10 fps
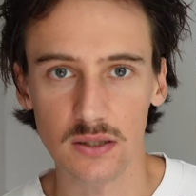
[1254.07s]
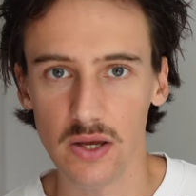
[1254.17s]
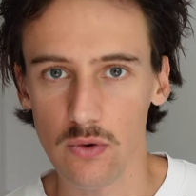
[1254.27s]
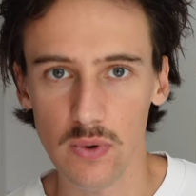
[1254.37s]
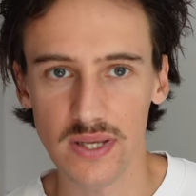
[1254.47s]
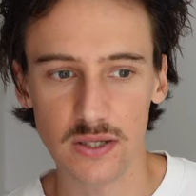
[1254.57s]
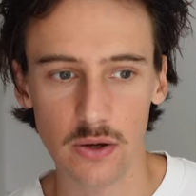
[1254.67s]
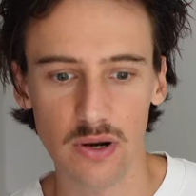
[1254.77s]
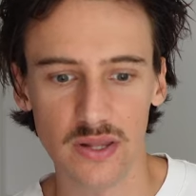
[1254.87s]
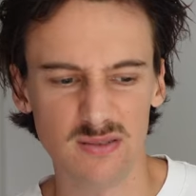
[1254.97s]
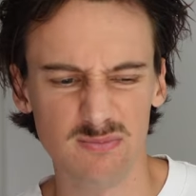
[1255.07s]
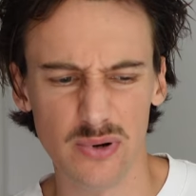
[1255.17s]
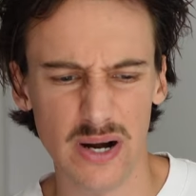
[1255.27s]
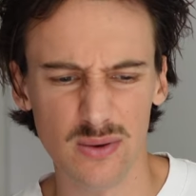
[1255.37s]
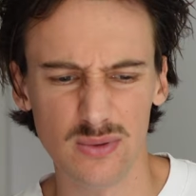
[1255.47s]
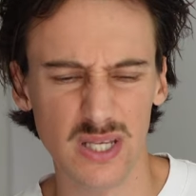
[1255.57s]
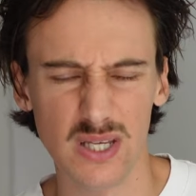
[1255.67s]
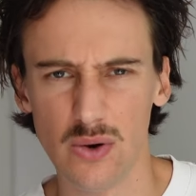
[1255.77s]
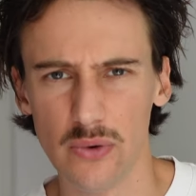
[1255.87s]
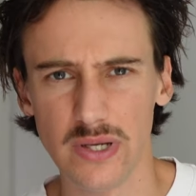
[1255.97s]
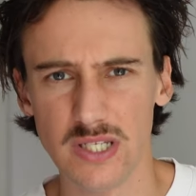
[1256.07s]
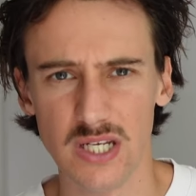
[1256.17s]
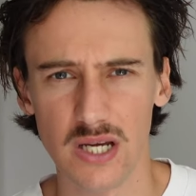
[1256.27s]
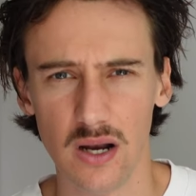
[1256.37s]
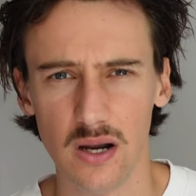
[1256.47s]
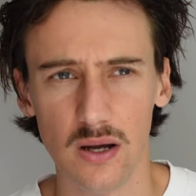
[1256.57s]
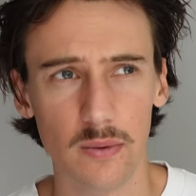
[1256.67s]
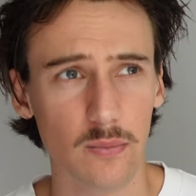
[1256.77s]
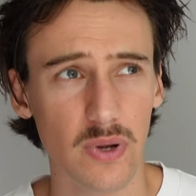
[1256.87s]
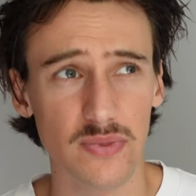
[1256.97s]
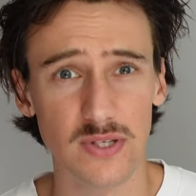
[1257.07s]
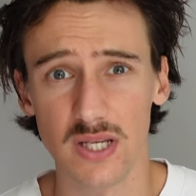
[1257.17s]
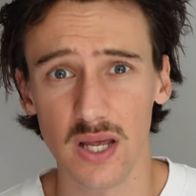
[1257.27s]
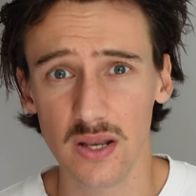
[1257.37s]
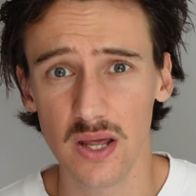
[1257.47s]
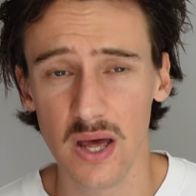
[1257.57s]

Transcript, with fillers: They always go like this browny, orangey colour in the sun.